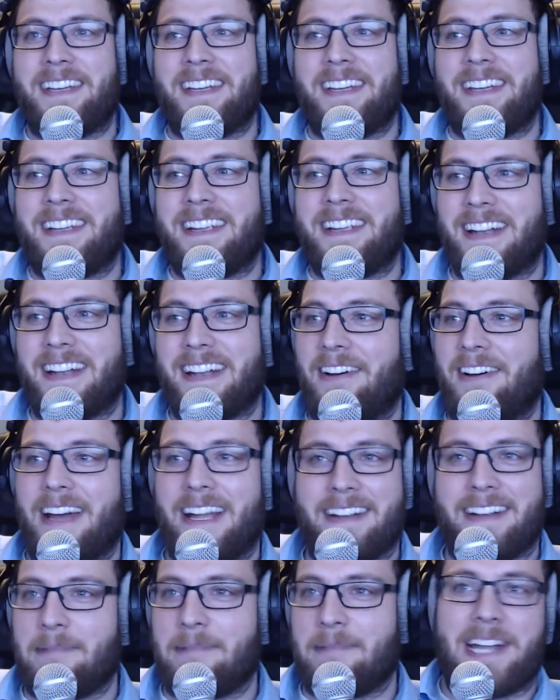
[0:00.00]

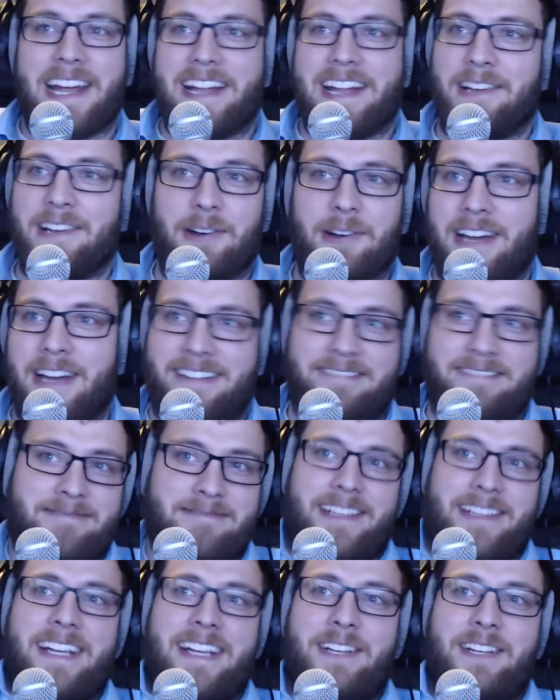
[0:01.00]
I mean, I know I
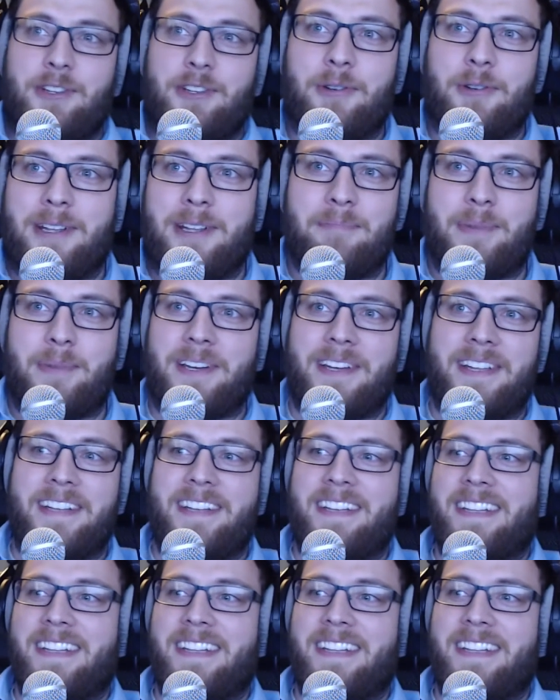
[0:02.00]
could do it, but